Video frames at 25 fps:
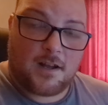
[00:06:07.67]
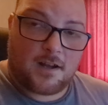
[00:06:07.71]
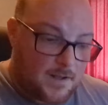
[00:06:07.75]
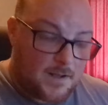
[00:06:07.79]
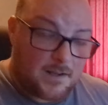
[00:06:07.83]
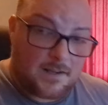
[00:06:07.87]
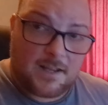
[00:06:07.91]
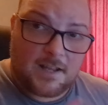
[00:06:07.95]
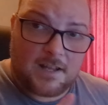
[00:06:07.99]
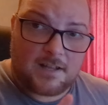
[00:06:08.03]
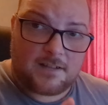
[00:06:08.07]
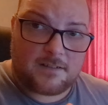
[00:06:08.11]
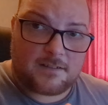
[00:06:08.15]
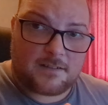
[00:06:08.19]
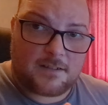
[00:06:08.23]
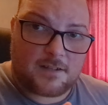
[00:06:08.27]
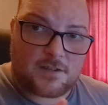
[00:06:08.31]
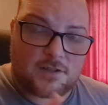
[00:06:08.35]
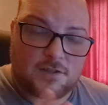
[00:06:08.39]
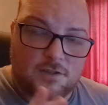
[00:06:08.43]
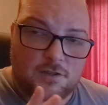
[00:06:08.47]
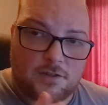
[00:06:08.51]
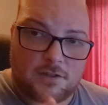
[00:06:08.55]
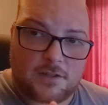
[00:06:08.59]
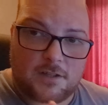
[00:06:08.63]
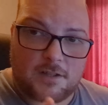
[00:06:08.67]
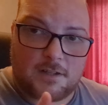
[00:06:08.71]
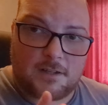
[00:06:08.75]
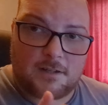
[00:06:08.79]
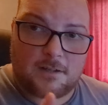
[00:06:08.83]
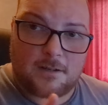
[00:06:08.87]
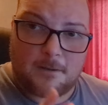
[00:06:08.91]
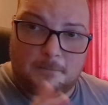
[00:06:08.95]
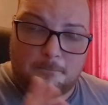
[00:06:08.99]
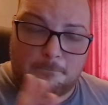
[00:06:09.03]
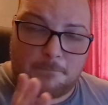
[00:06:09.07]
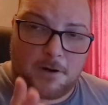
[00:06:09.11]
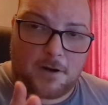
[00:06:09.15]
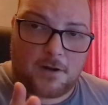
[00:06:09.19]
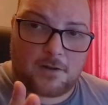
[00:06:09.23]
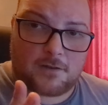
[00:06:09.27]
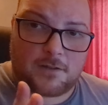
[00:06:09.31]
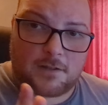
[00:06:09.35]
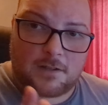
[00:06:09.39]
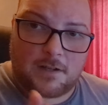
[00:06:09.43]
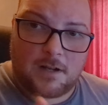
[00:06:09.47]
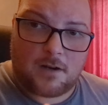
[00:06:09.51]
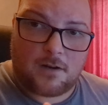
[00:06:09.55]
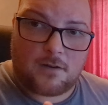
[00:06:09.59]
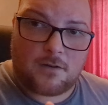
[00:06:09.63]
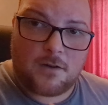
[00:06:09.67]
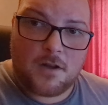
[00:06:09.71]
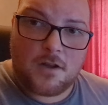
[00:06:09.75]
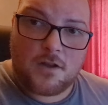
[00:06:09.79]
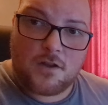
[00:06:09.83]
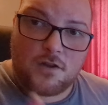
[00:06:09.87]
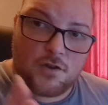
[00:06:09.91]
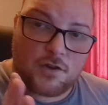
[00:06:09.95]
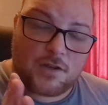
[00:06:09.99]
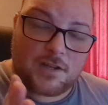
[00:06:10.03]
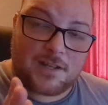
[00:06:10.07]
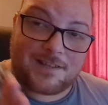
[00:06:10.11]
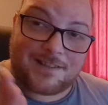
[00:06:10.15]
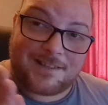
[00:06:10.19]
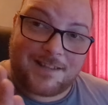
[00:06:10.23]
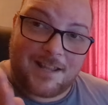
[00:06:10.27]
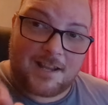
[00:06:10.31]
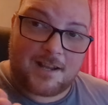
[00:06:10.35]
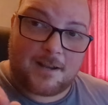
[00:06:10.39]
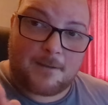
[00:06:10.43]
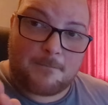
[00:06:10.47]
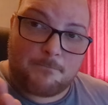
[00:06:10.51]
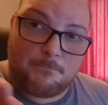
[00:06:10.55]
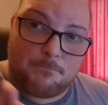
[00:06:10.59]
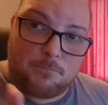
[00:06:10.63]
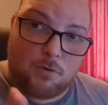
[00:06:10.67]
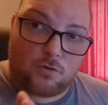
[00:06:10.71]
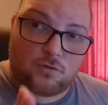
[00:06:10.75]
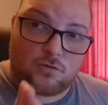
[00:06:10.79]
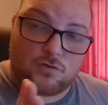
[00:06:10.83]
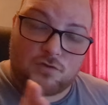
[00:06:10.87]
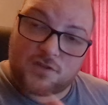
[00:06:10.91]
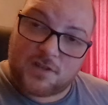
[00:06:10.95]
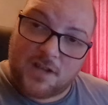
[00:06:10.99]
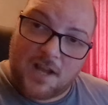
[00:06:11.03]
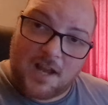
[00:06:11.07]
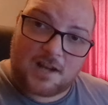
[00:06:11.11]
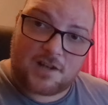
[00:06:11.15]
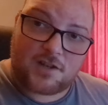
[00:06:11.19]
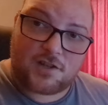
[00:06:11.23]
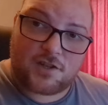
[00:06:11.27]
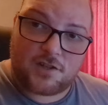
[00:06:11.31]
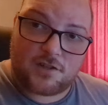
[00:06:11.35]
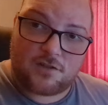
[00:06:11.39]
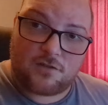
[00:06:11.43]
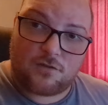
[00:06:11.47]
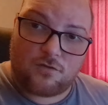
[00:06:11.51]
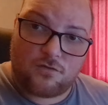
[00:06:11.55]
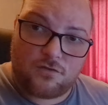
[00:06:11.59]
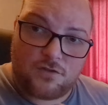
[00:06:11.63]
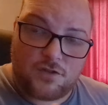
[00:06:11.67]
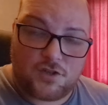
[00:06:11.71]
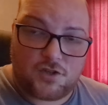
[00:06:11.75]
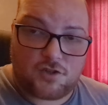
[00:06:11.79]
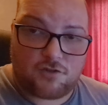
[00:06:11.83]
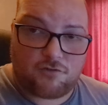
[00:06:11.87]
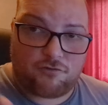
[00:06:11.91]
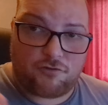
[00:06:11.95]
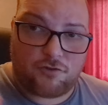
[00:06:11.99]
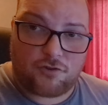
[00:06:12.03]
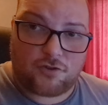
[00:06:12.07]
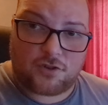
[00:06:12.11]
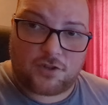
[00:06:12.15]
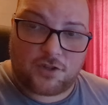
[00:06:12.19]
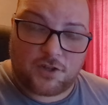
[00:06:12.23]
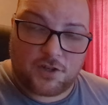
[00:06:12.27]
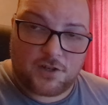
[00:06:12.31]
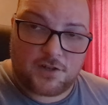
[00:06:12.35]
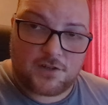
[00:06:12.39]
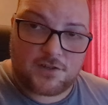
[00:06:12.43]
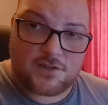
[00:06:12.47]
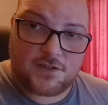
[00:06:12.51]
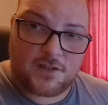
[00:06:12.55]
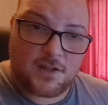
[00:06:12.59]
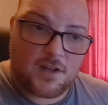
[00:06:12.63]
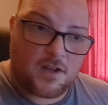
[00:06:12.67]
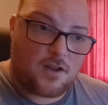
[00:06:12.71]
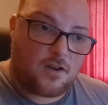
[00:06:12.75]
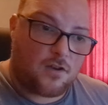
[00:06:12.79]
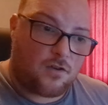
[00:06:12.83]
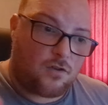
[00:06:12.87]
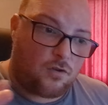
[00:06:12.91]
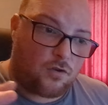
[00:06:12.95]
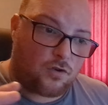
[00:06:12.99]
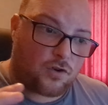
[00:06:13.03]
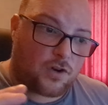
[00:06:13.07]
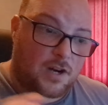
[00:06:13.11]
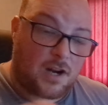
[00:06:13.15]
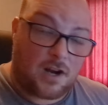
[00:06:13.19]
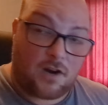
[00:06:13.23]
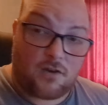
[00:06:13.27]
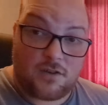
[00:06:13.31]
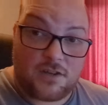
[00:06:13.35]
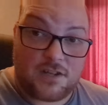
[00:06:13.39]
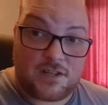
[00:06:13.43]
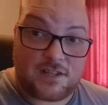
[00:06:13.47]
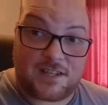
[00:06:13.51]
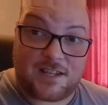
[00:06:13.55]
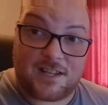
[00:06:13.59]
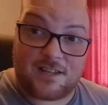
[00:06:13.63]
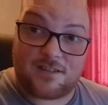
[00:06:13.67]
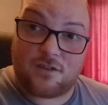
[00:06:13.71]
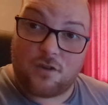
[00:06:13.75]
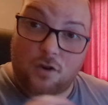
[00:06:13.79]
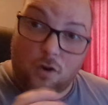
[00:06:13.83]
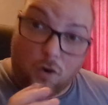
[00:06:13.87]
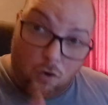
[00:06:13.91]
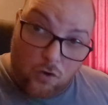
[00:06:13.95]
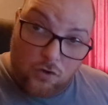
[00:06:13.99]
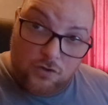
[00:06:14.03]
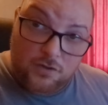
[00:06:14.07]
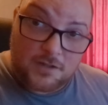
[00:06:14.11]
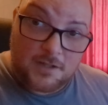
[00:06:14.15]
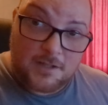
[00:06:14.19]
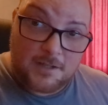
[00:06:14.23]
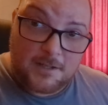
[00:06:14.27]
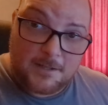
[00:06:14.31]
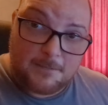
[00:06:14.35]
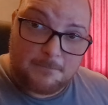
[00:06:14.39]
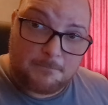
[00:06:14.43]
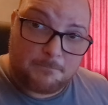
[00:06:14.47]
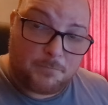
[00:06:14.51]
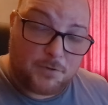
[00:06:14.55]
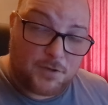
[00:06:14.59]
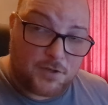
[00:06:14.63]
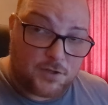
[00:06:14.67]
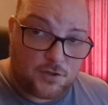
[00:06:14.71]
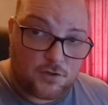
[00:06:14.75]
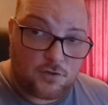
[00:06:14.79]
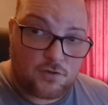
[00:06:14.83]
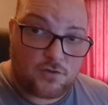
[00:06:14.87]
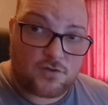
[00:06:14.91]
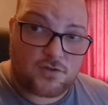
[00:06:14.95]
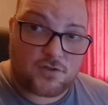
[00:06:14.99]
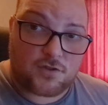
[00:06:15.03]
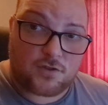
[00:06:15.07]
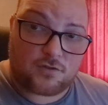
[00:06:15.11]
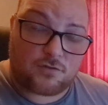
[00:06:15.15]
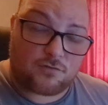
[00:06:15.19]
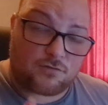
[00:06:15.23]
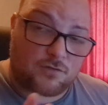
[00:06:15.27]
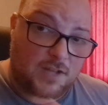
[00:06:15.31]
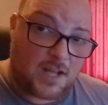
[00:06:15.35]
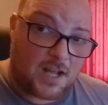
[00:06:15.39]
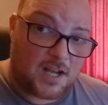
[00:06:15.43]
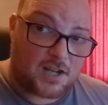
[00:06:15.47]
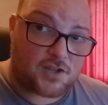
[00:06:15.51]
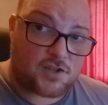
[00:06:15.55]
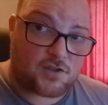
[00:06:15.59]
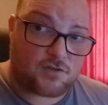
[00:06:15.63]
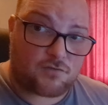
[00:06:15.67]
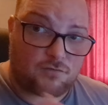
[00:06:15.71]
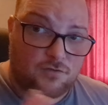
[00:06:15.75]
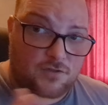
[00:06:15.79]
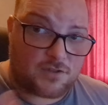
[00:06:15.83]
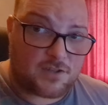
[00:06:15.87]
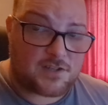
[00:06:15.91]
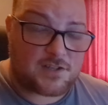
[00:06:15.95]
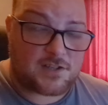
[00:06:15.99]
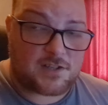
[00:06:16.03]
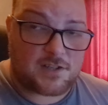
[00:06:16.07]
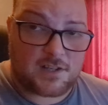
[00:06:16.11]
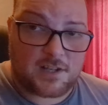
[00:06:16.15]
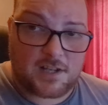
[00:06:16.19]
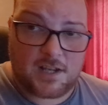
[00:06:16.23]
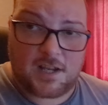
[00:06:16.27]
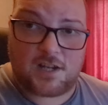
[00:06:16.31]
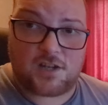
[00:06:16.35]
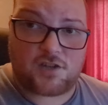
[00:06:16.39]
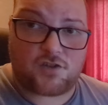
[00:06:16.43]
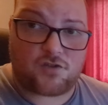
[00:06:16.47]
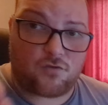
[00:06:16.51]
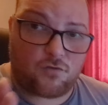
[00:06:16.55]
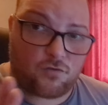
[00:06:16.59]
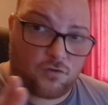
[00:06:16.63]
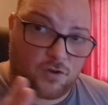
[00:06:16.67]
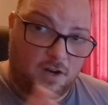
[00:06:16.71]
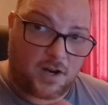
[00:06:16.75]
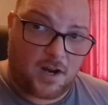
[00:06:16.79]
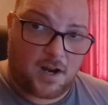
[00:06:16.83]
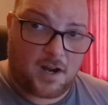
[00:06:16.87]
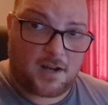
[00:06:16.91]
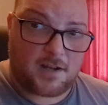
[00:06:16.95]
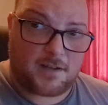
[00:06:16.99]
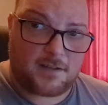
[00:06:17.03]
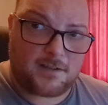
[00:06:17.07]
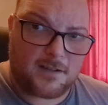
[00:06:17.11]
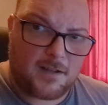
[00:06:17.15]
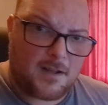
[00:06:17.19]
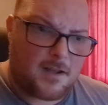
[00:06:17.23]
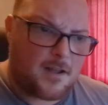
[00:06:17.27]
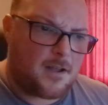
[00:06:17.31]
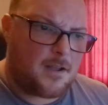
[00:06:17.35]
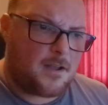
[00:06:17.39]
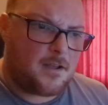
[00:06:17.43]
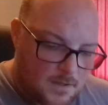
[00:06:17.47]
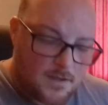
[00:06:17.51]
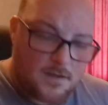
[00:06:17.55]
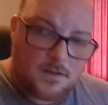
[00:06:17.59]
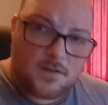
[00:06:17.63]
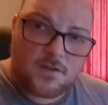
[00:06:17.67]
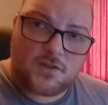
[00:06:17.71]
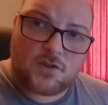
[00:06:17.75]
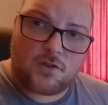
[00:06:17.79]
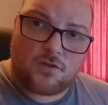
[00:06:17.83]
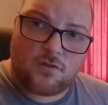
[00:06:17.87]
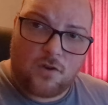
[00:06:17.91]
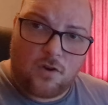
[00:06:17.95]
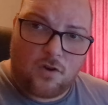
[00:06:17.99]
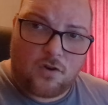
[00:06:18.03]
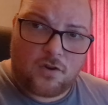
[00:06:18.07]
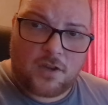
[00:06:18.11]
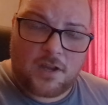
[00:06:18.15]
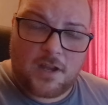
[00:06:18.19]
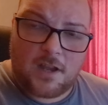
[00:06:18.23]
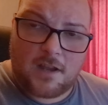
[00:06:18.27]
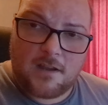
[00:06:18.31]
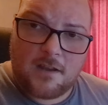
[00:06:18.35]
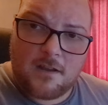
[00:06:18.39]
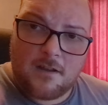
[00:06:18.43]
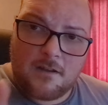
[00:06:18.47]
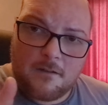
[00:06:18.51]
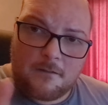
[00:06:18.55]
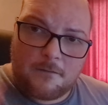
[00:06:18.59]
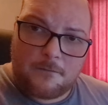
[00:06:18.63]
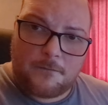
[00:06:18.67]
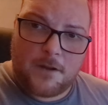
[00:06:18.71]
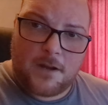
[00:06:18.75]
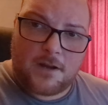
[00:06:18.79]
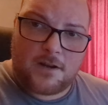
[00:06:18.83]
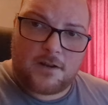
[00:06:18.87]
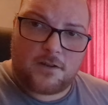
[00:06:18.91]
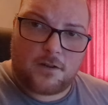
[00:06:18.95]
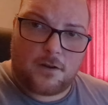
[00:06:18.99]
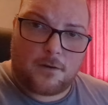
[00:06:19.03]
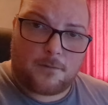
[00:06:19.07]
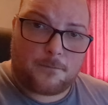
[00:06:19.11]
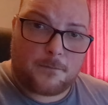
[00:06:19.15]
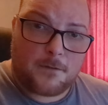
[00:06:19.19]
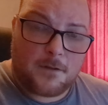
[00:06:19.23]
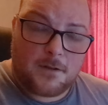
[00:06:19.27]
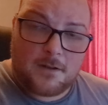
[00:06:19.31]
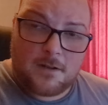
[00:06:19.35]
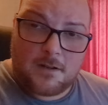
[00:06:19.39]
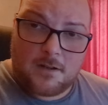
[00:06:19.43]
Again, there's nothing about how you can take a bonus action on each of your turns or how it can only be used to dash or disengage or hide. So, okay, fair enough.